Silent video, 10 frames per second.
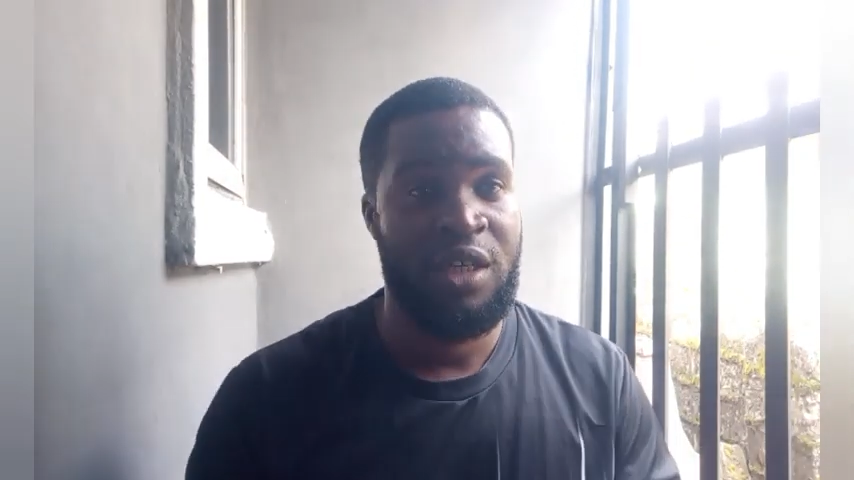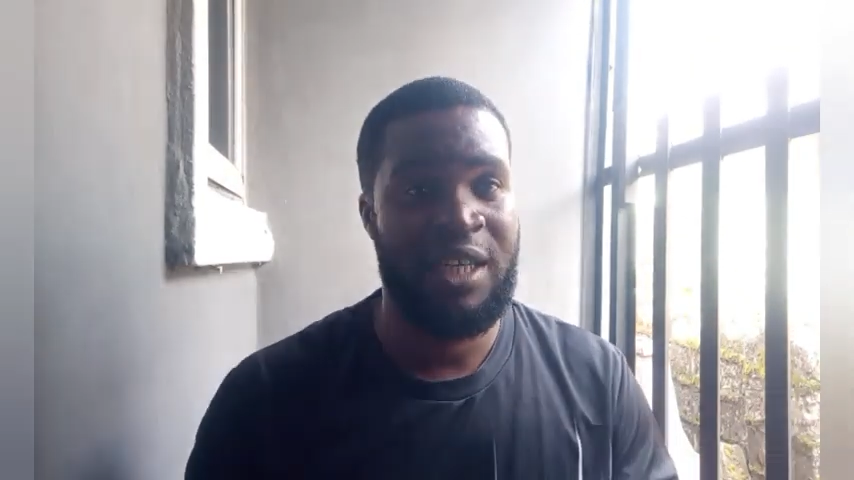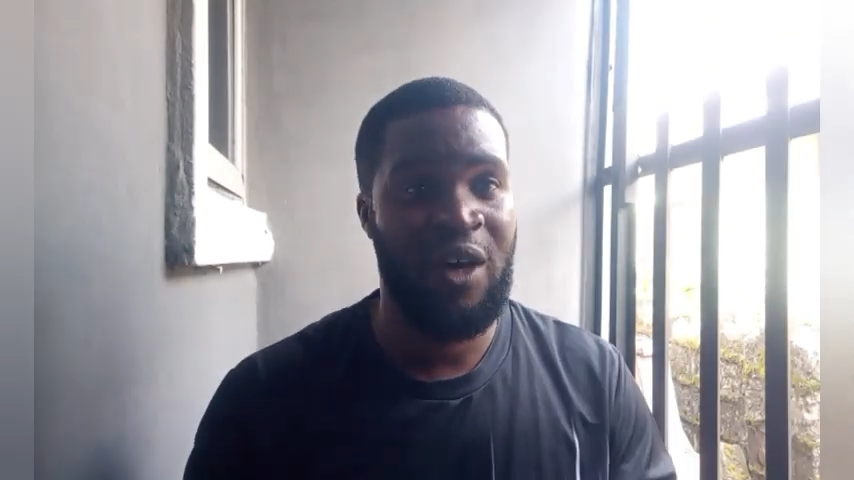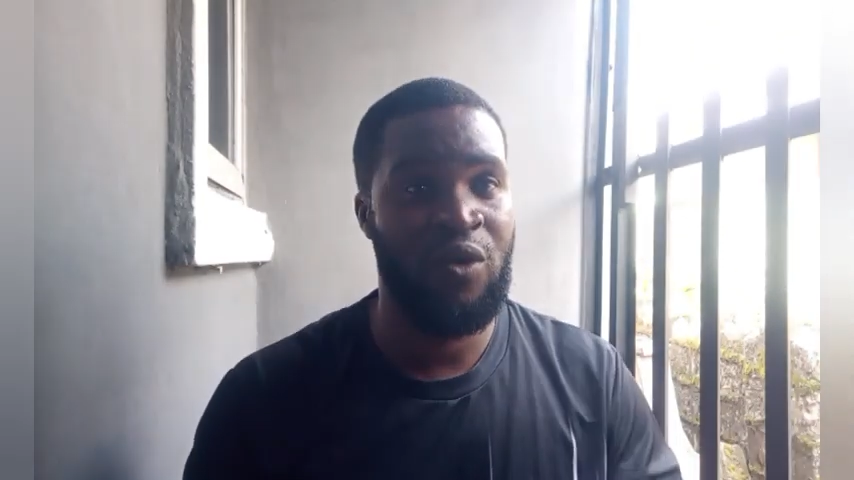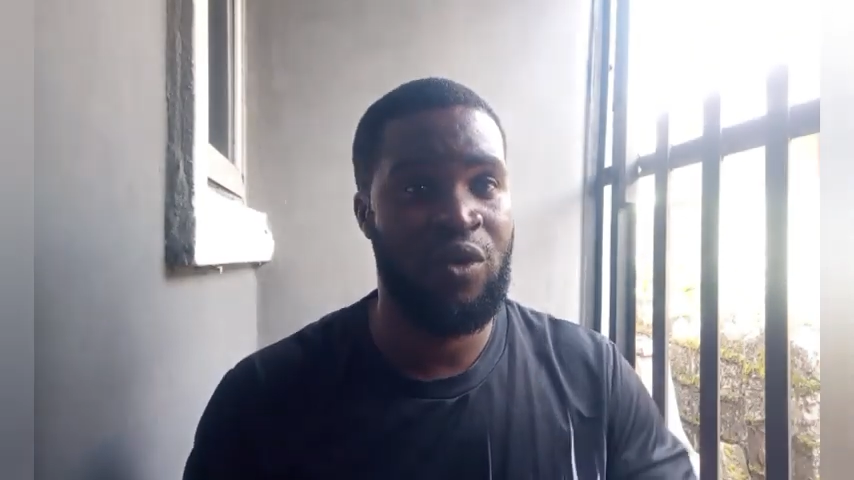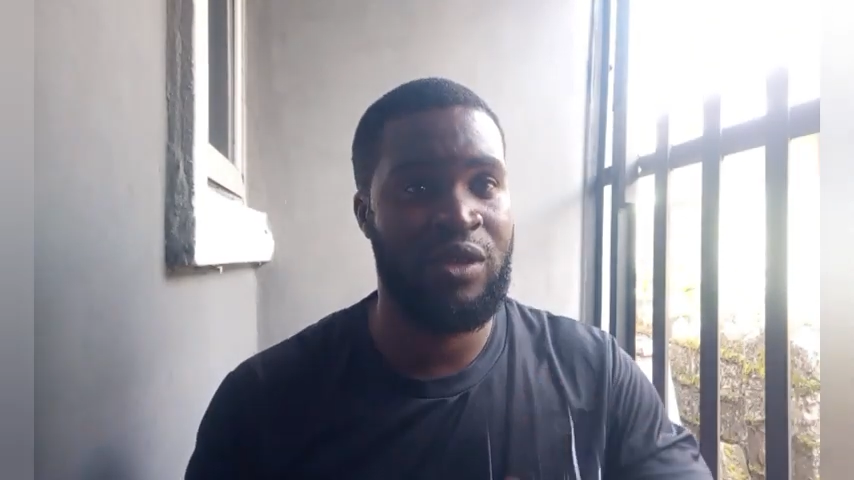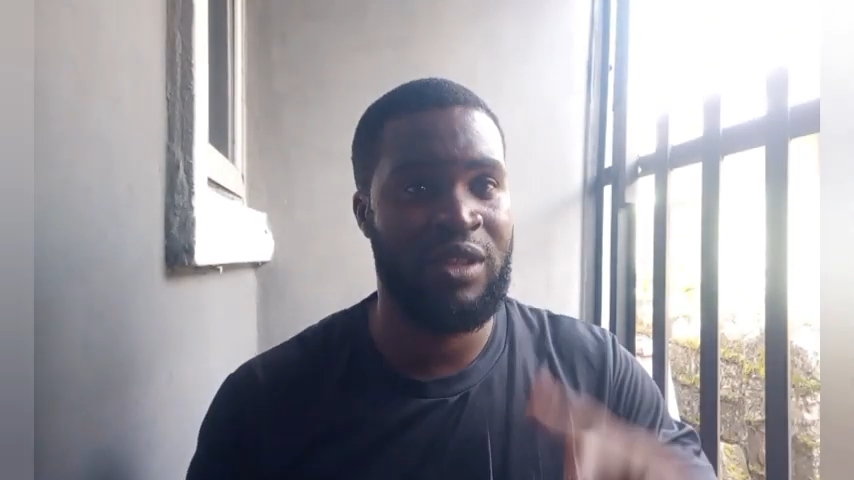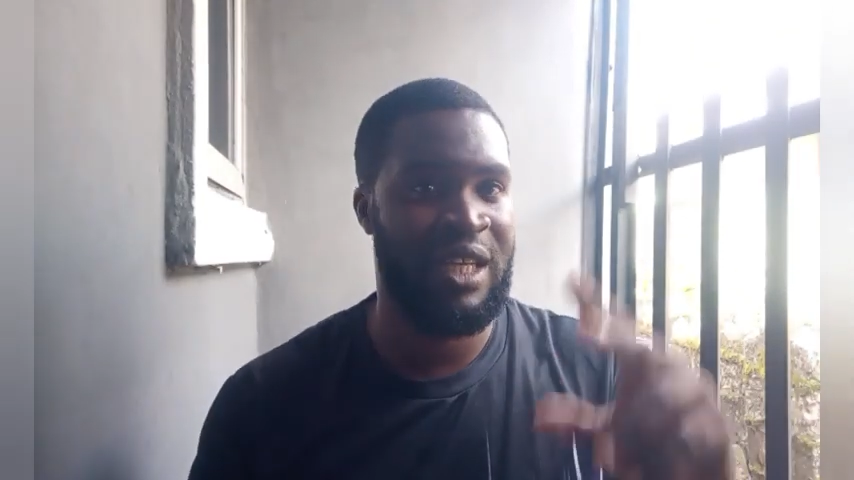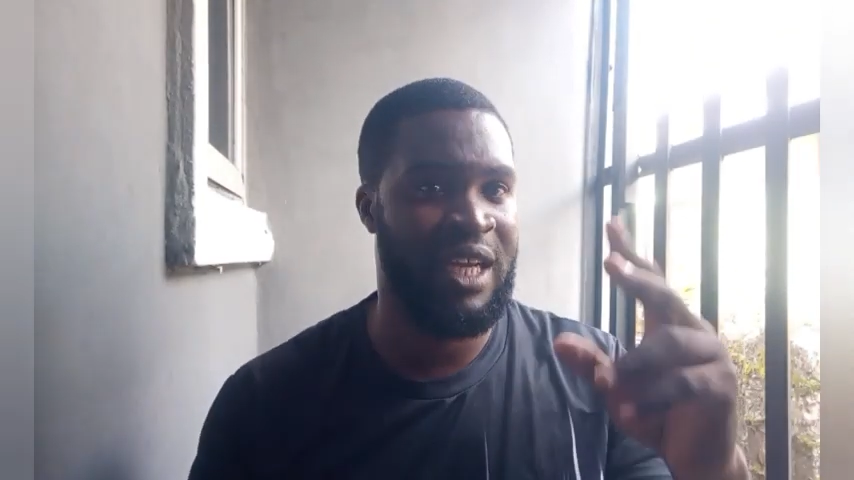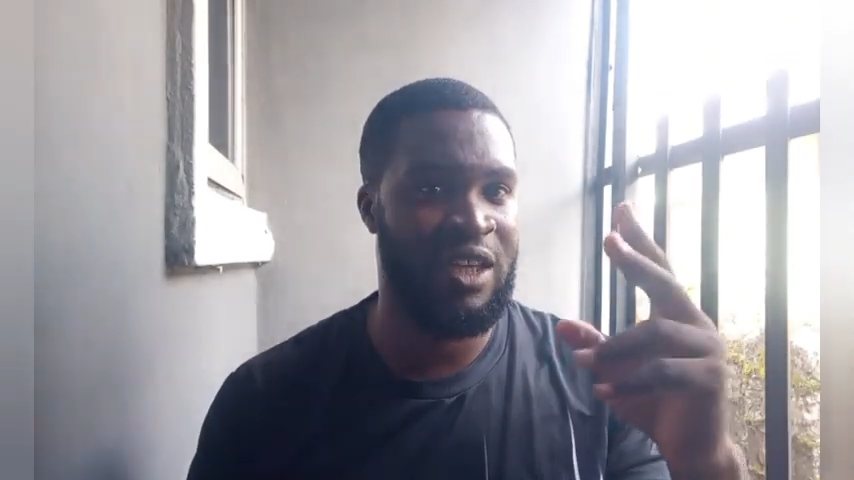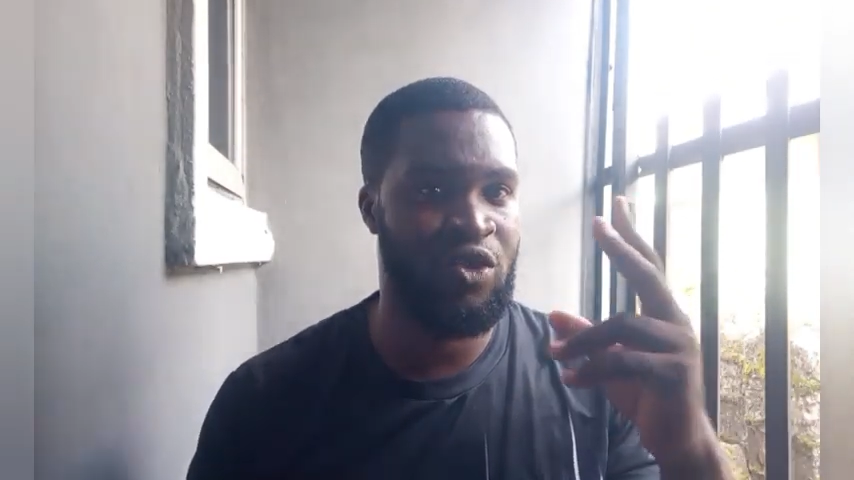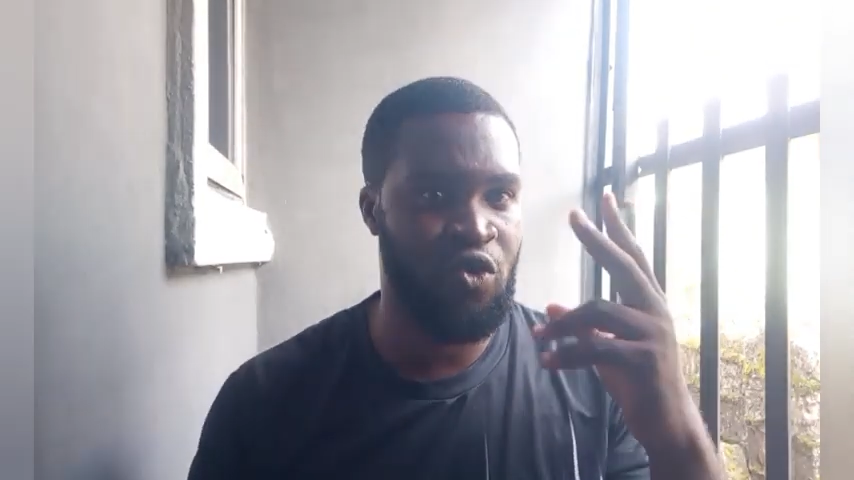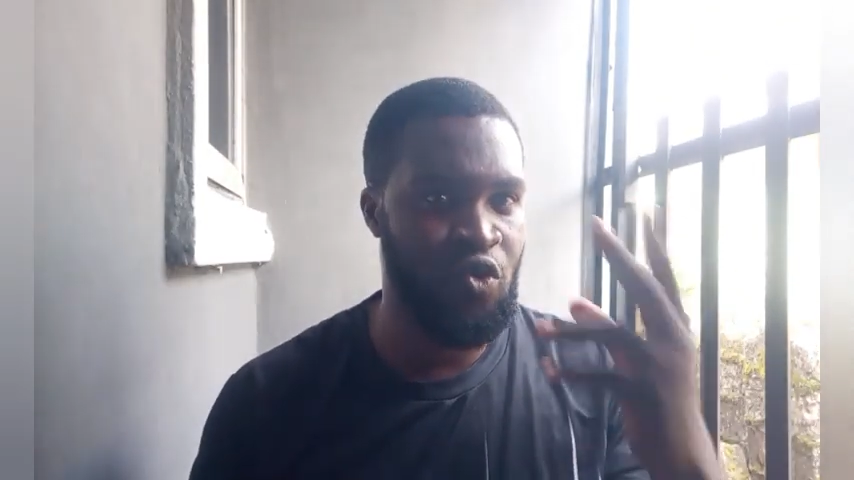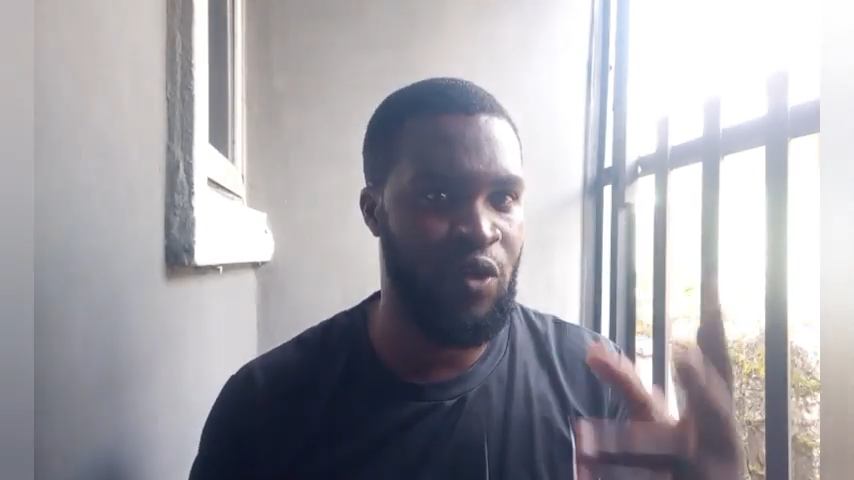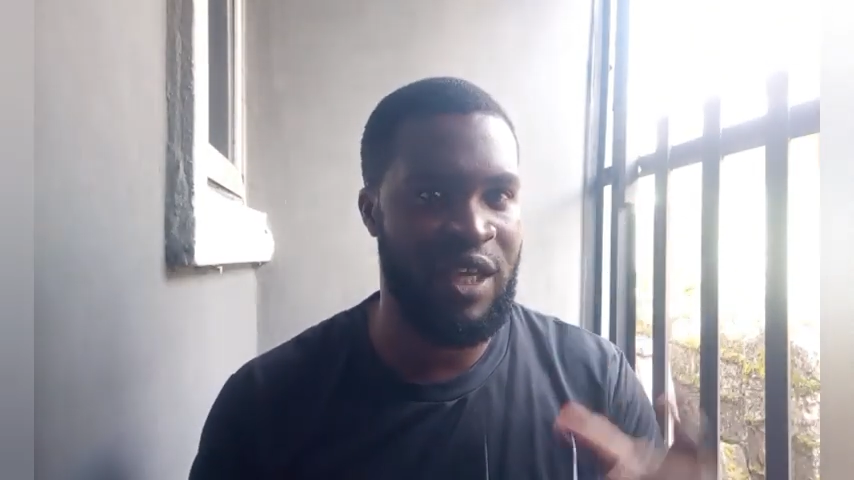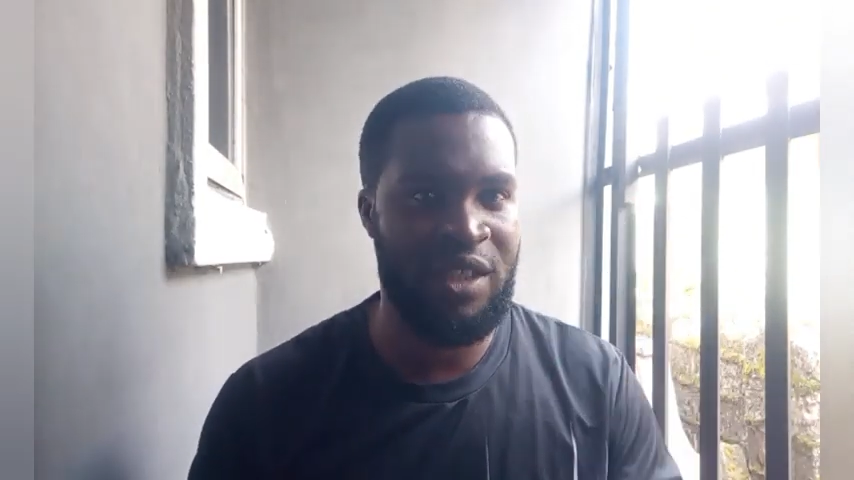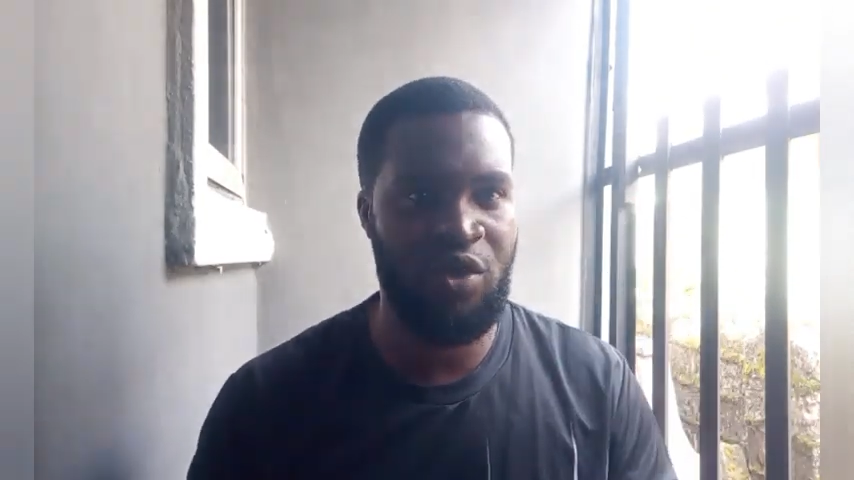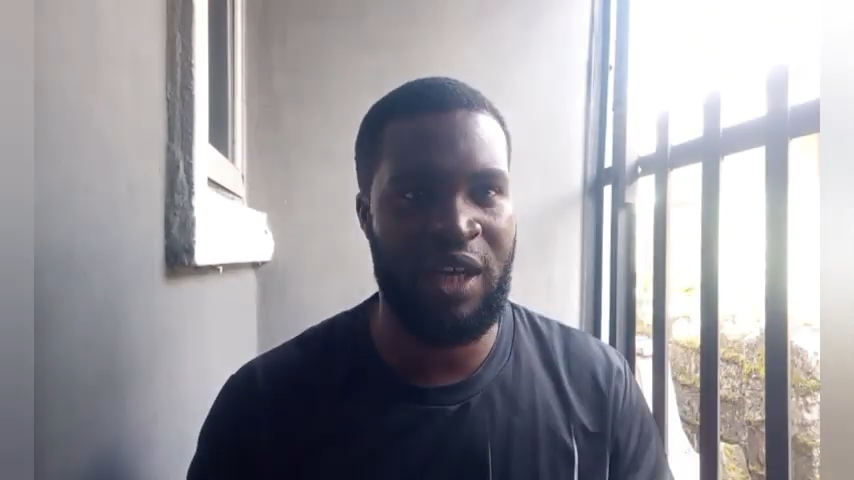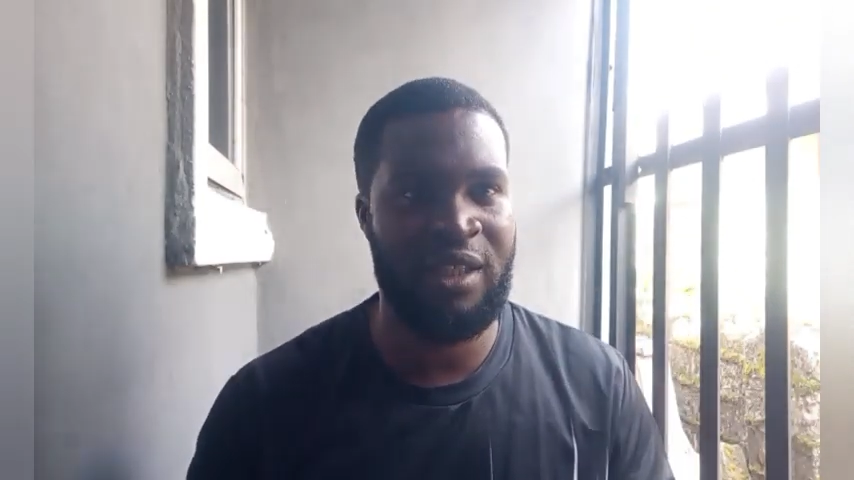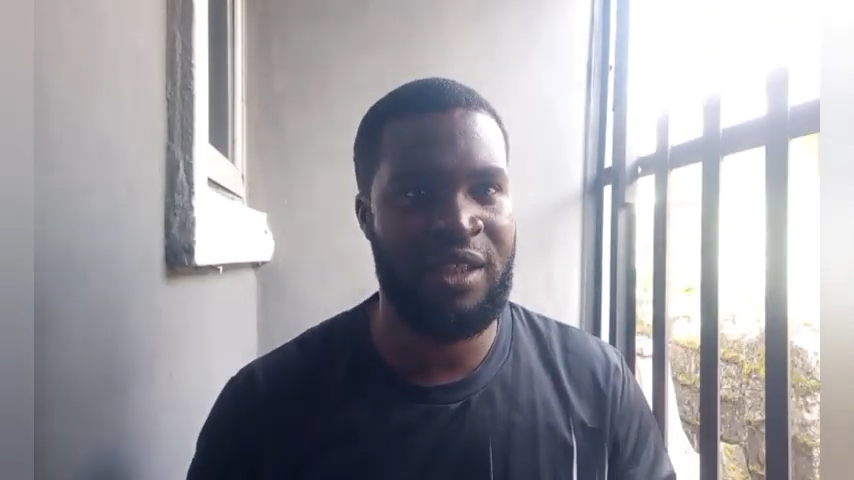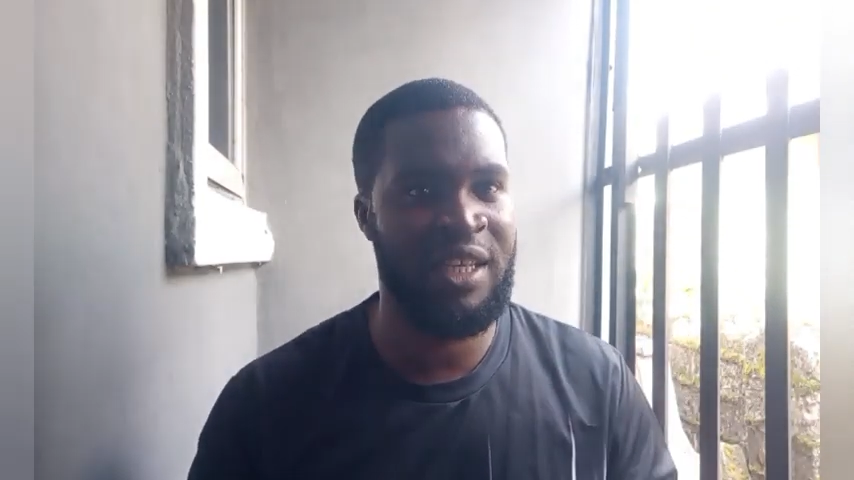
Now, there are two ways. You can